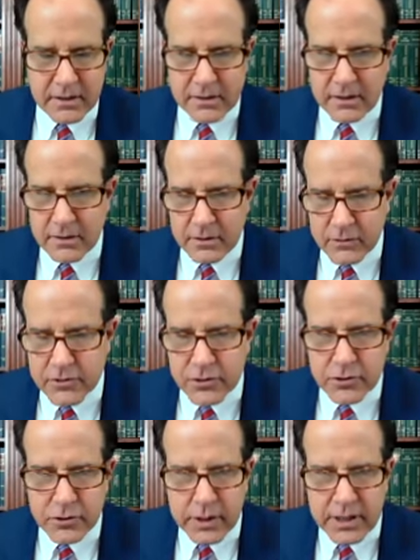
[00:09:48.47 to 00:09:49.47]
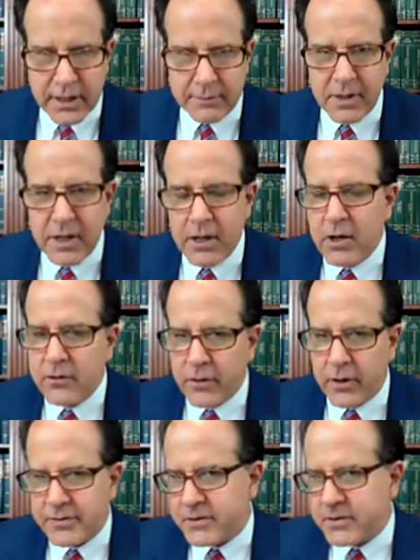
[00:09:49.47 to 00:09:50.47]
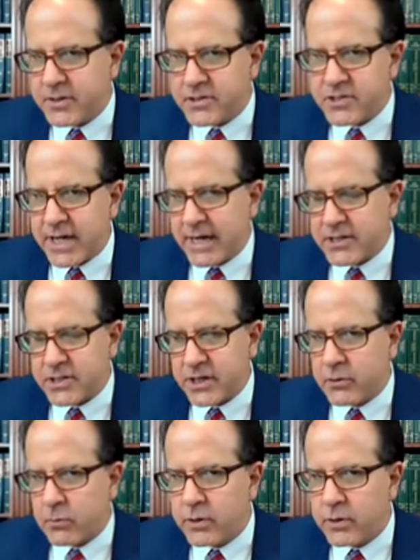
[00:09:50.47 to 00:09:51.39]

the, those who joined him thought that this actually